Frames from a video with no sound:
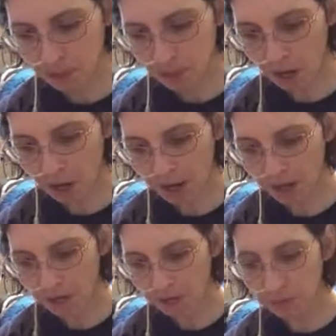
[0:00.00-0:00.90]

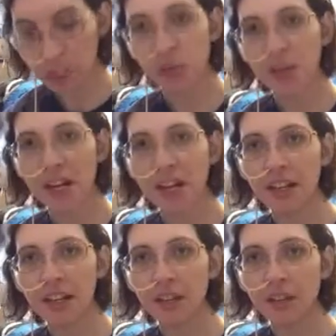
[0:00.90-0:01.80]
my flush rate
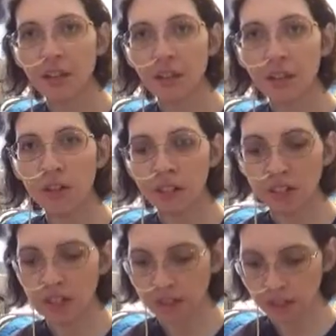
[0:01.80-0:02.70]
is
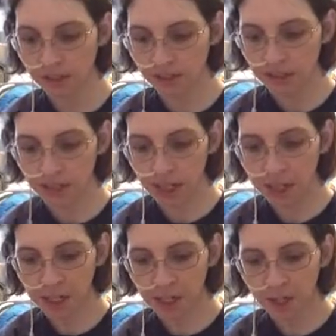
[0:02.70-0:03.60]
30
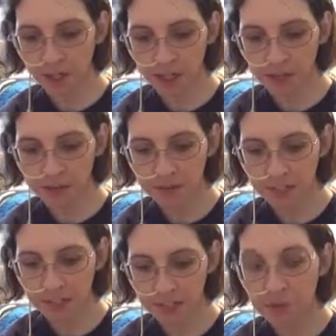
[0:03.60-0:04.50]
mLs
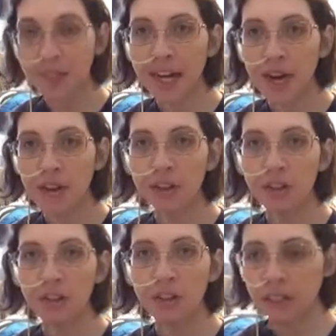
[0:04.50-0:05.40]
every 3
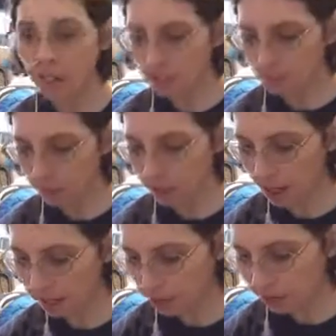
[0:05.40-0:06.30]
hours. But
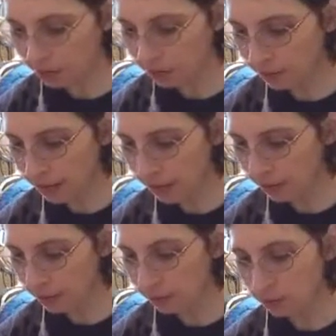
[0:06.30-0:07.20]
I personally
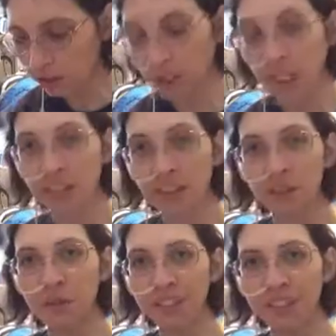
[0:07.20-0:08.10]
found, at least in the
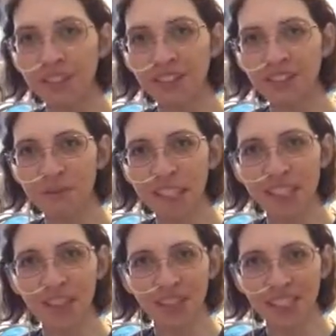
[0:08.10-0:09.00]
last 3 days of me
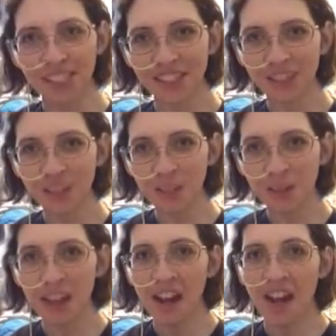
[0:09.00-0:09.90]
using this tube,
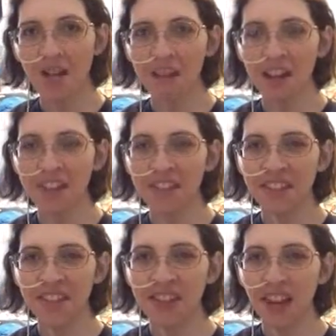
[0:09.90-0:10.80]
I
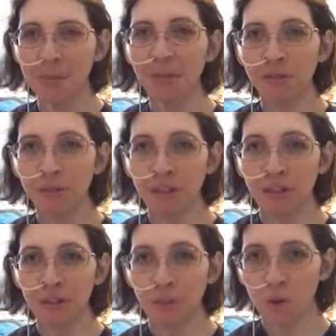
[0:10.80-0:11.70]
found that I
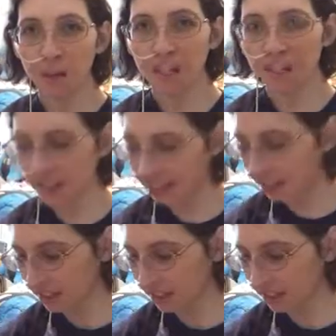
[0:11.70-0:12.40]
prefer 40